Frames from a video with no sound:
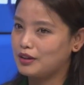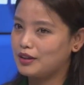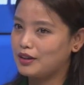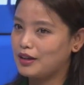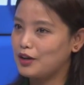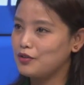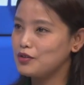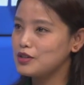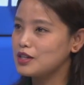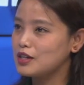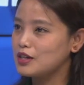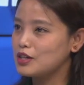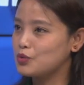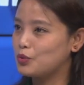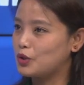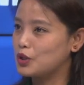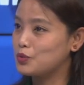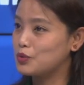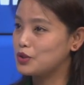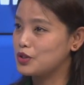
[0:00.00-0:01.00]
can you tell us
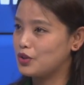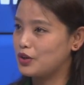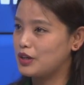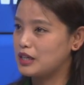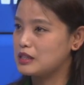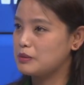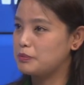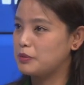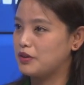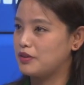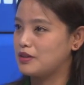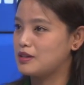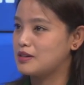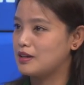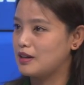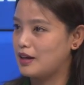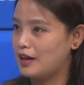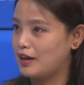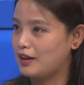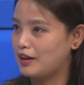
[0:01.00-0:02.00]
what was your experience
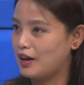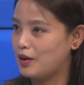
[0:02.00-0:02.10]
like